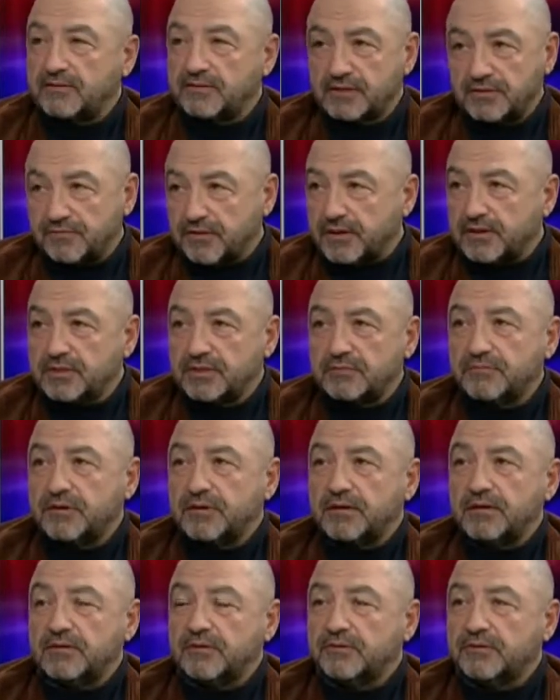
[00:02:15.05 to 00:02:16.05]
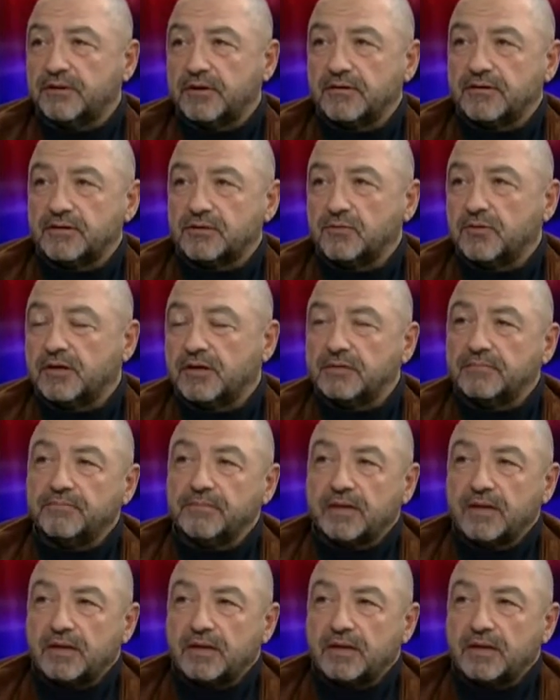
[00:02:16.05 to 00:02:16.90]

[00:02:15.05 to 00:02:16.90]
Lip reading: of civilians have been killed there as well.